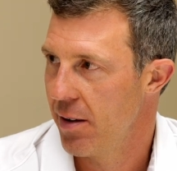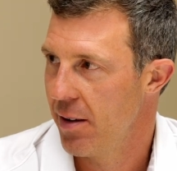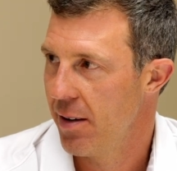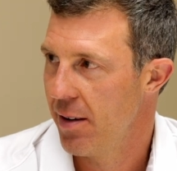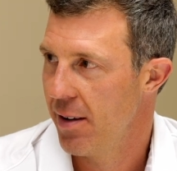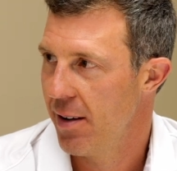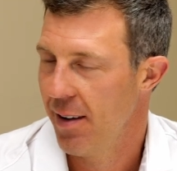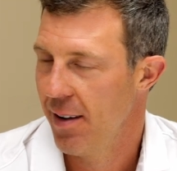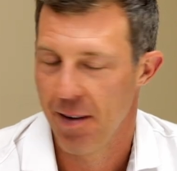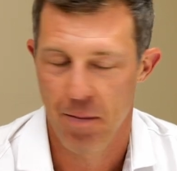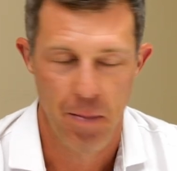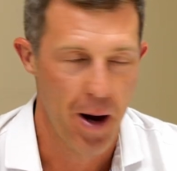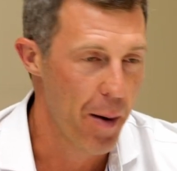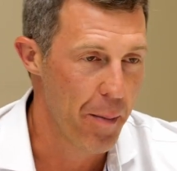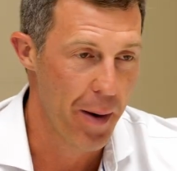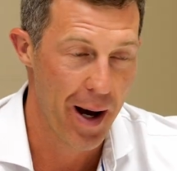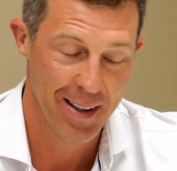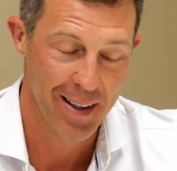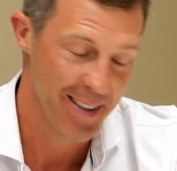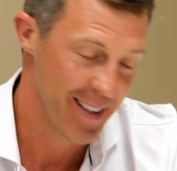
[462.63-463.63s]
Mm-hmm. My
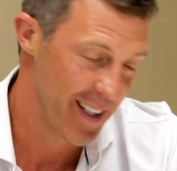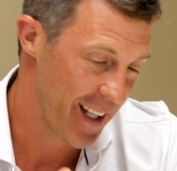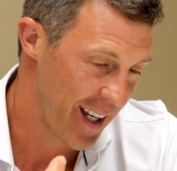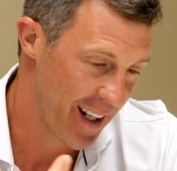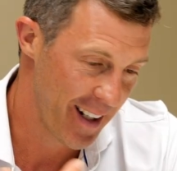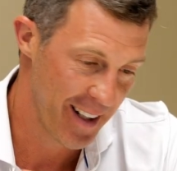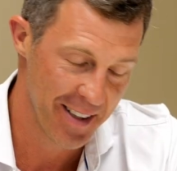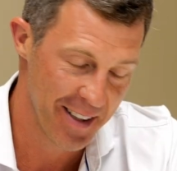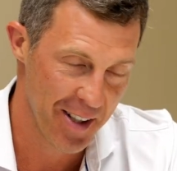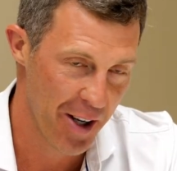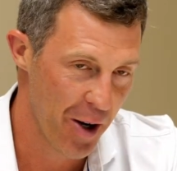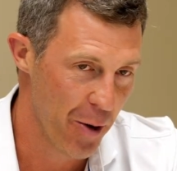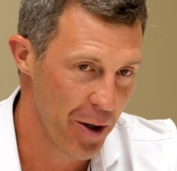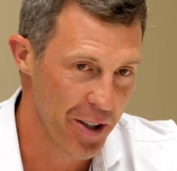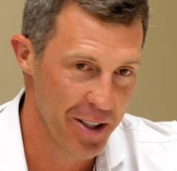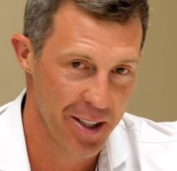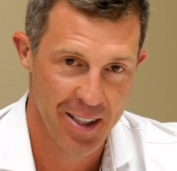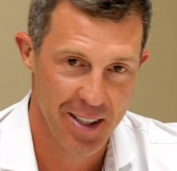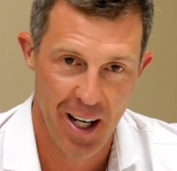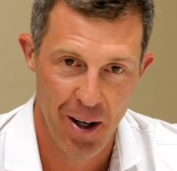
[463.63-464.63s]
mindset is
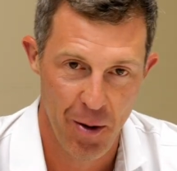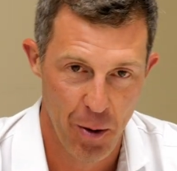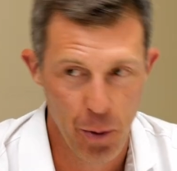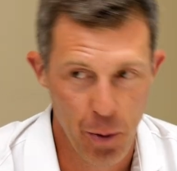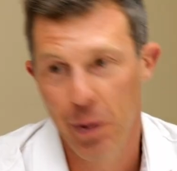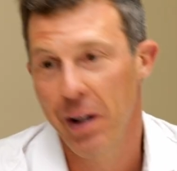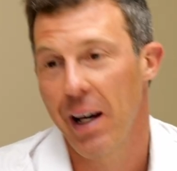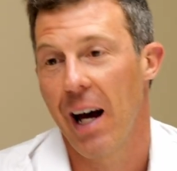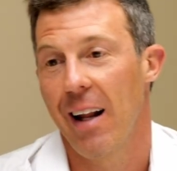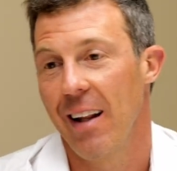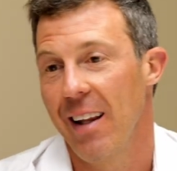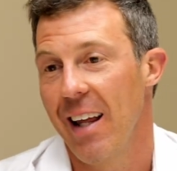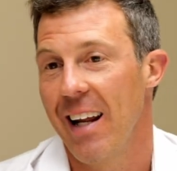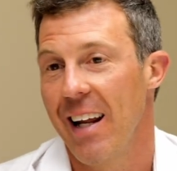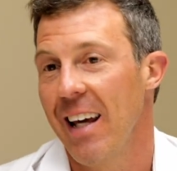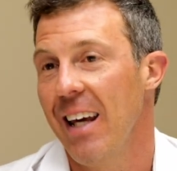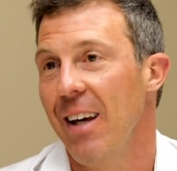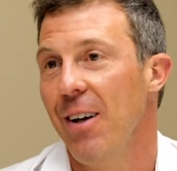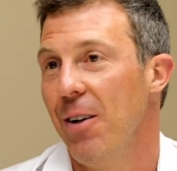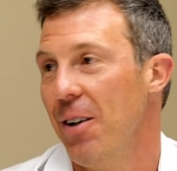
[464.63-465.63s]
always just like, well, we got to let
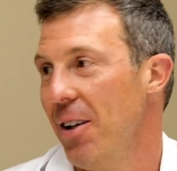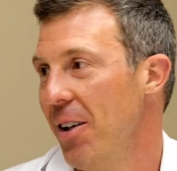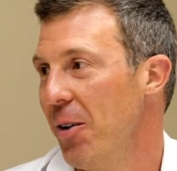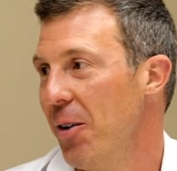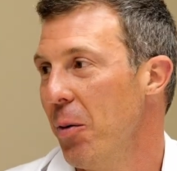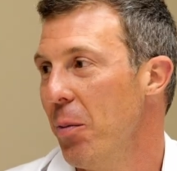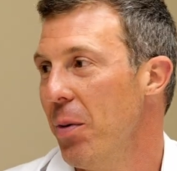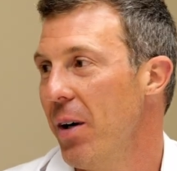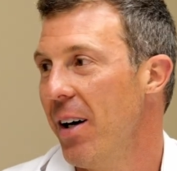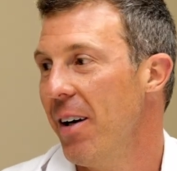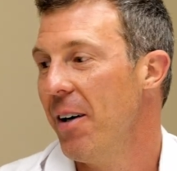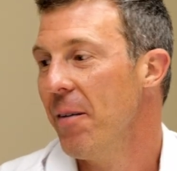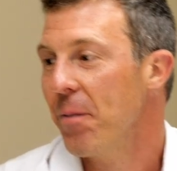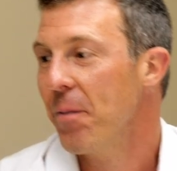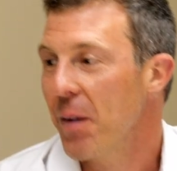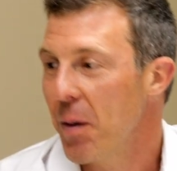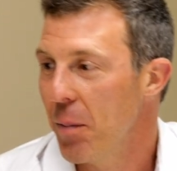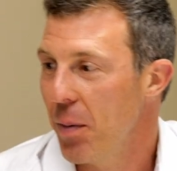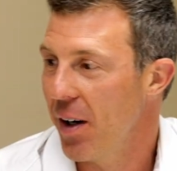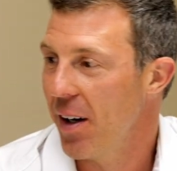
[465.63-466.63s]
it heal a little bit.
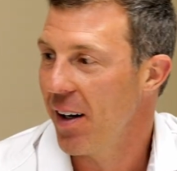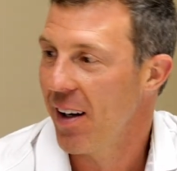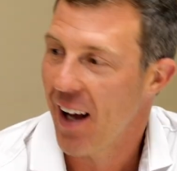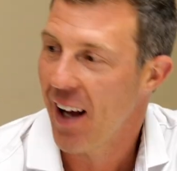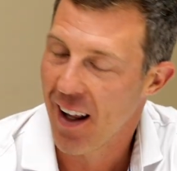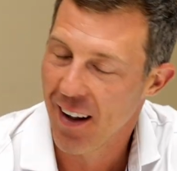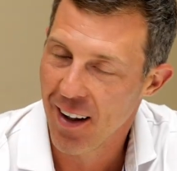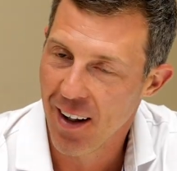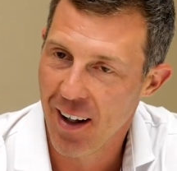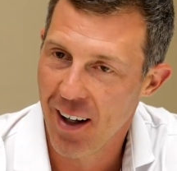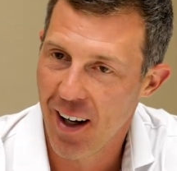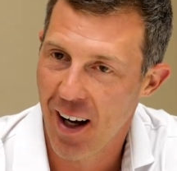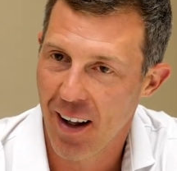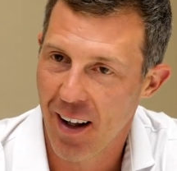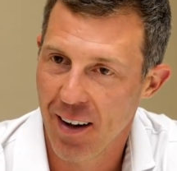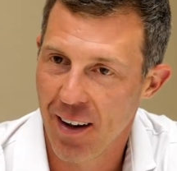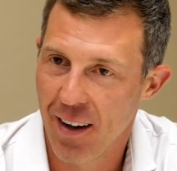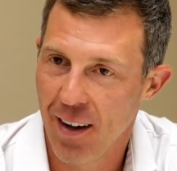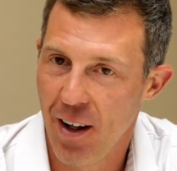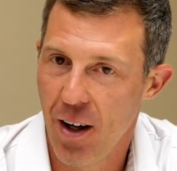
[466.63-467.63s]
But I
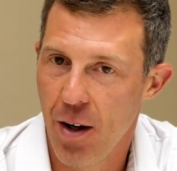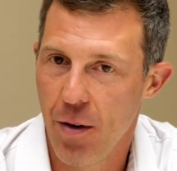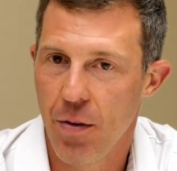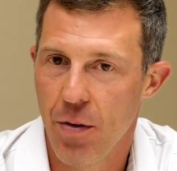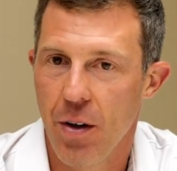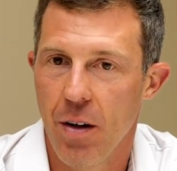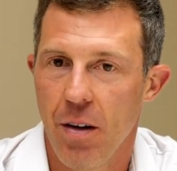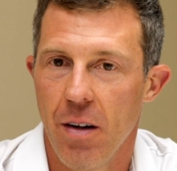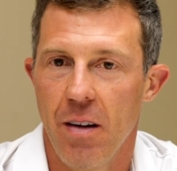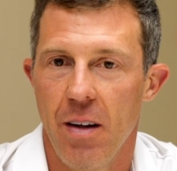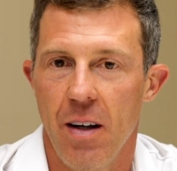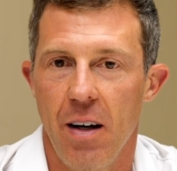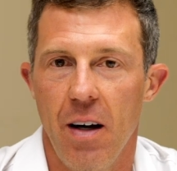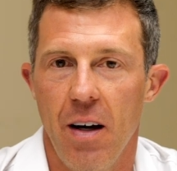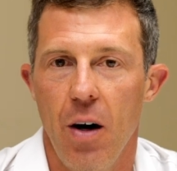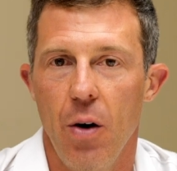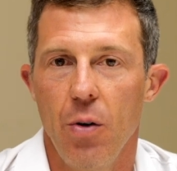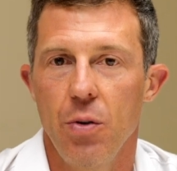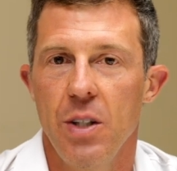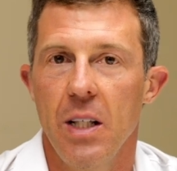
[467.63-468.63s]
love the
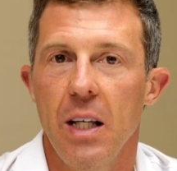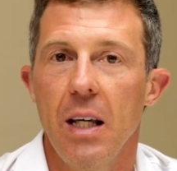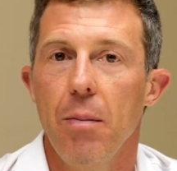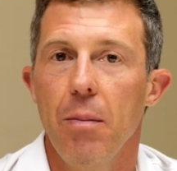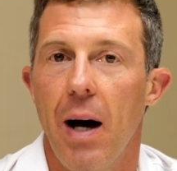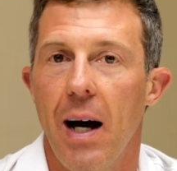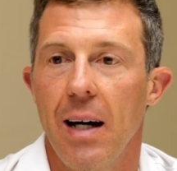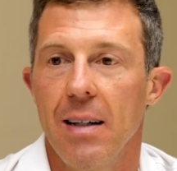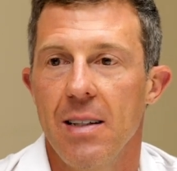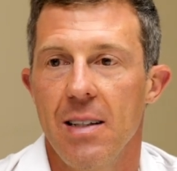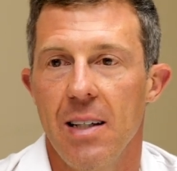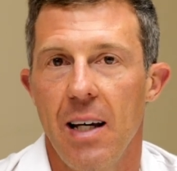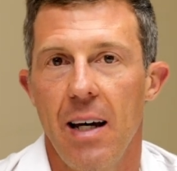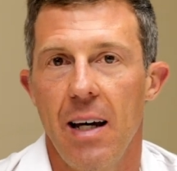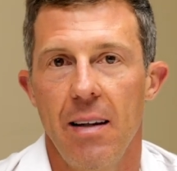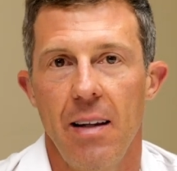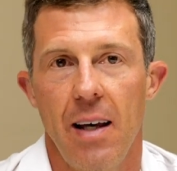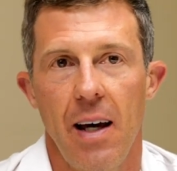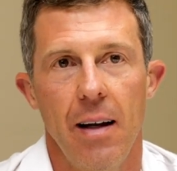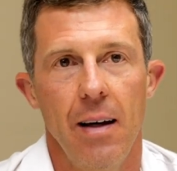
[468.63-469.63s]
OT
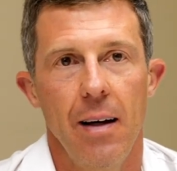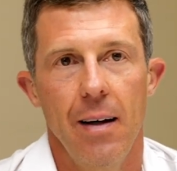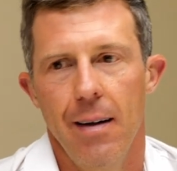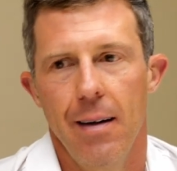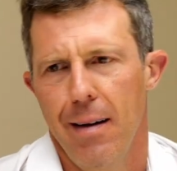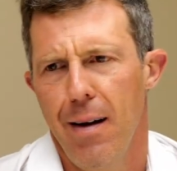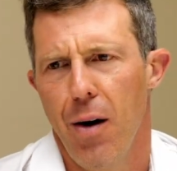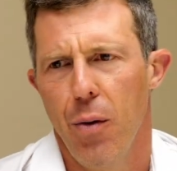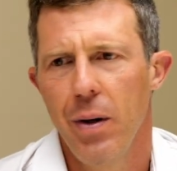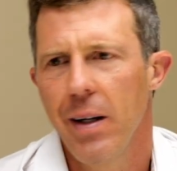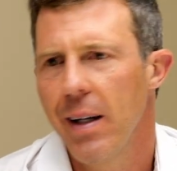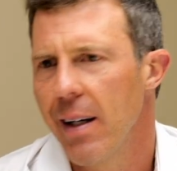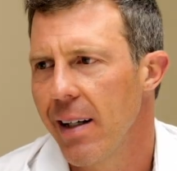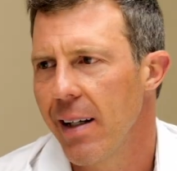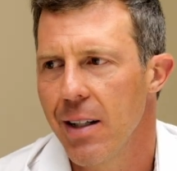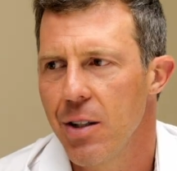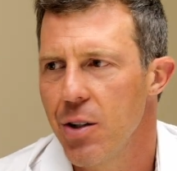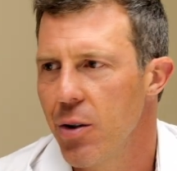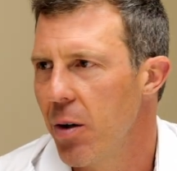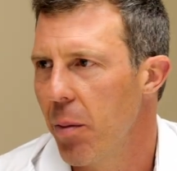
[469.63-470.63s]
mindset that, no, we can
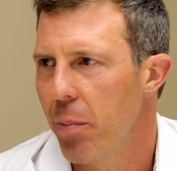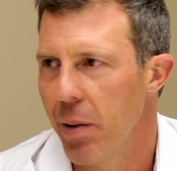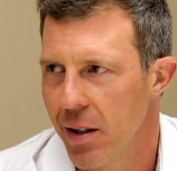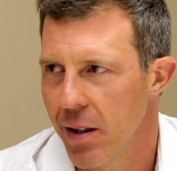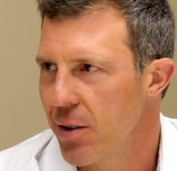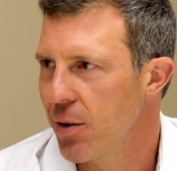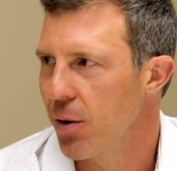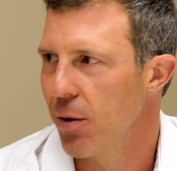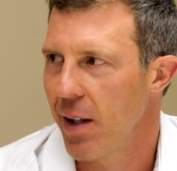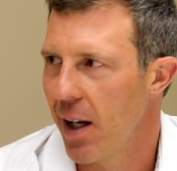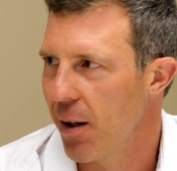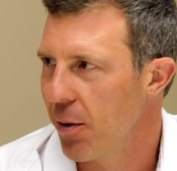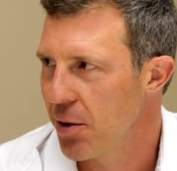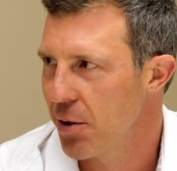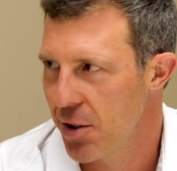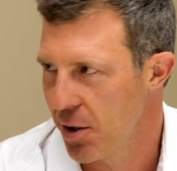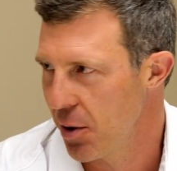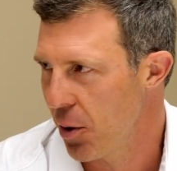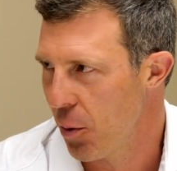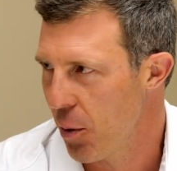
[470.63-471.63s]
get you a pencil that'll
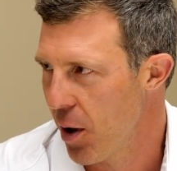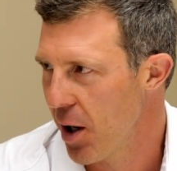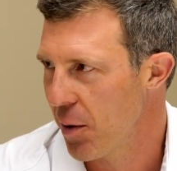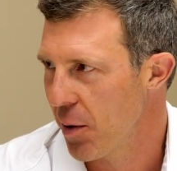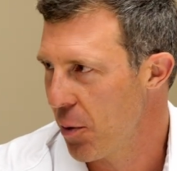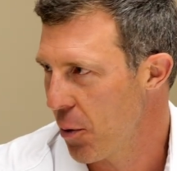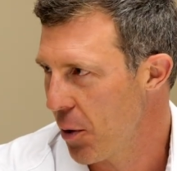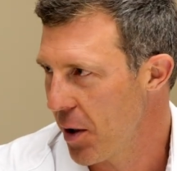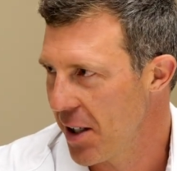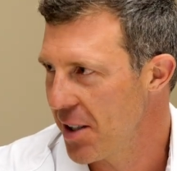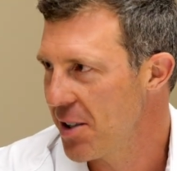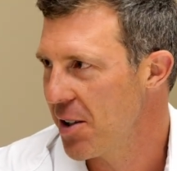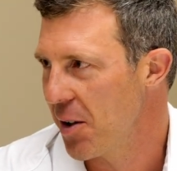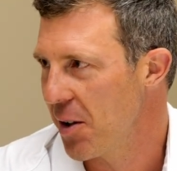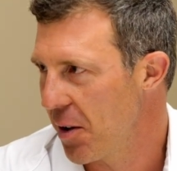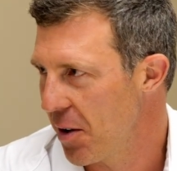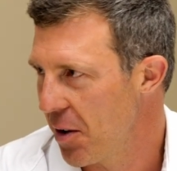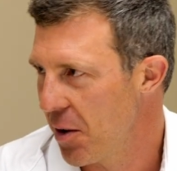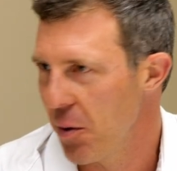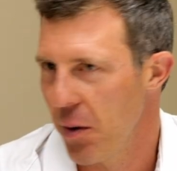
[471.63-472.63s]
still work for you so you
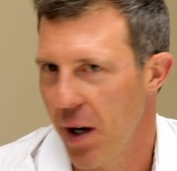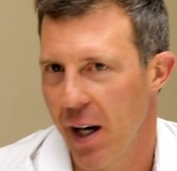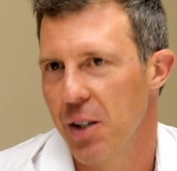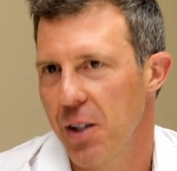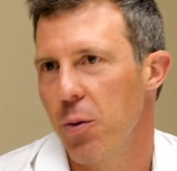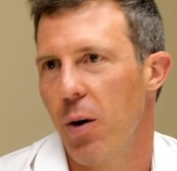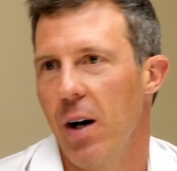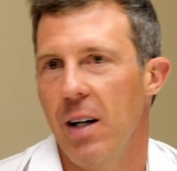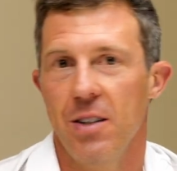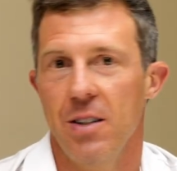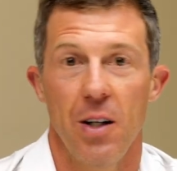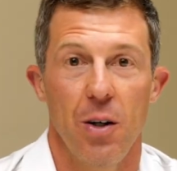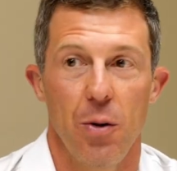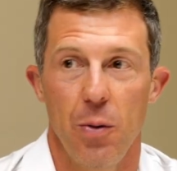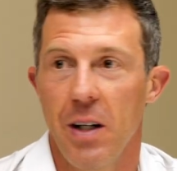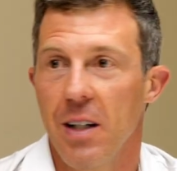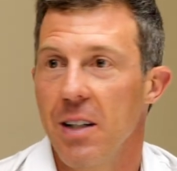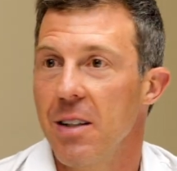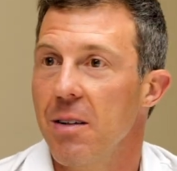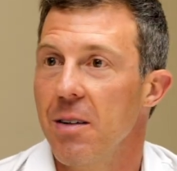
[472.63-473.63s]
can do X, Y, and Z, or
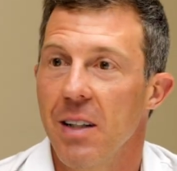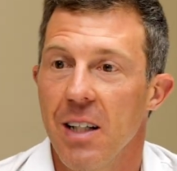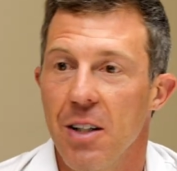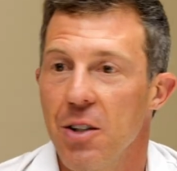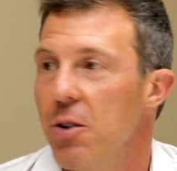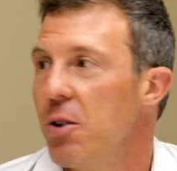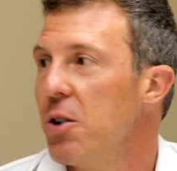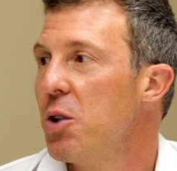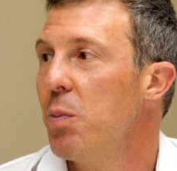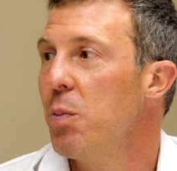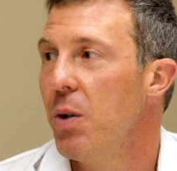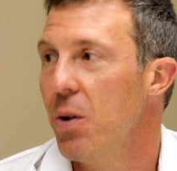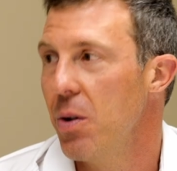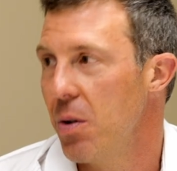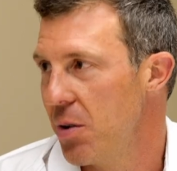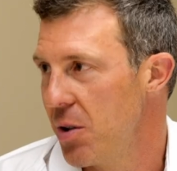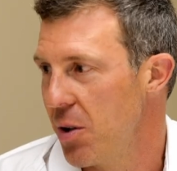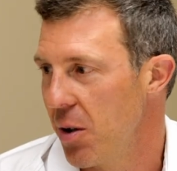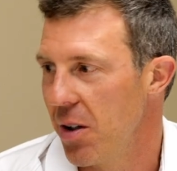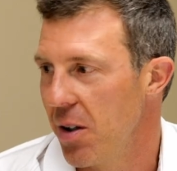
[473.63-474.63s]
we can get you a spoon,